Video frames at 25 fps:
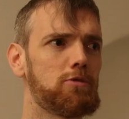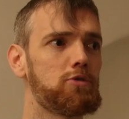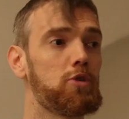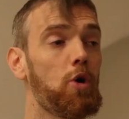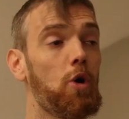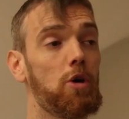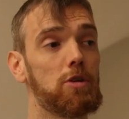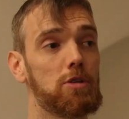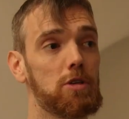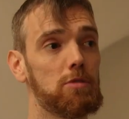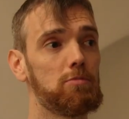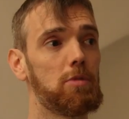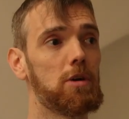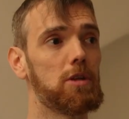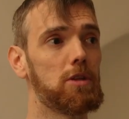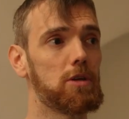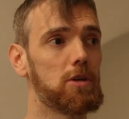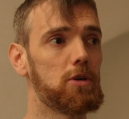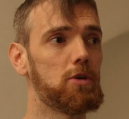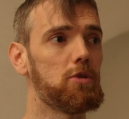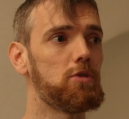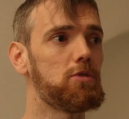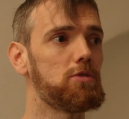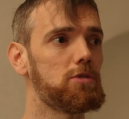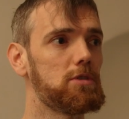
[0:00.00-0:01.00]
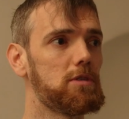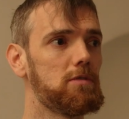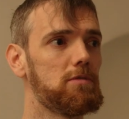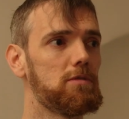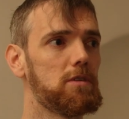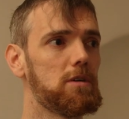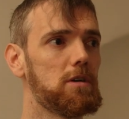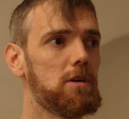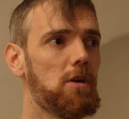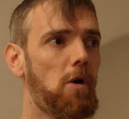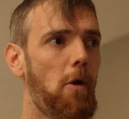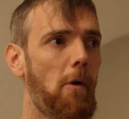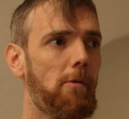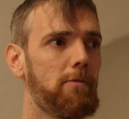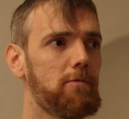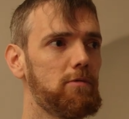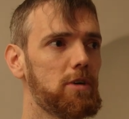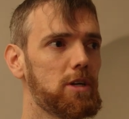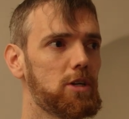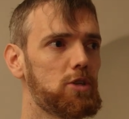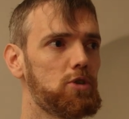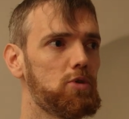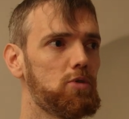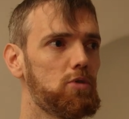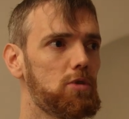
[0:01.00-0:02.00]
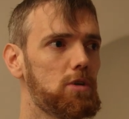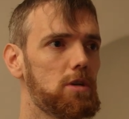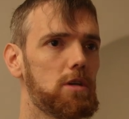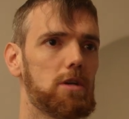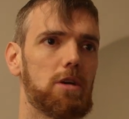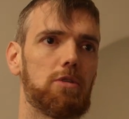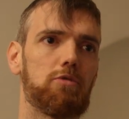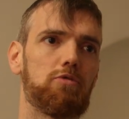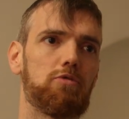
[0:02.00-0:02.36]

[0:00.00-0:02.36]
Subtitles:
It's haunted by the ghost of a Victorian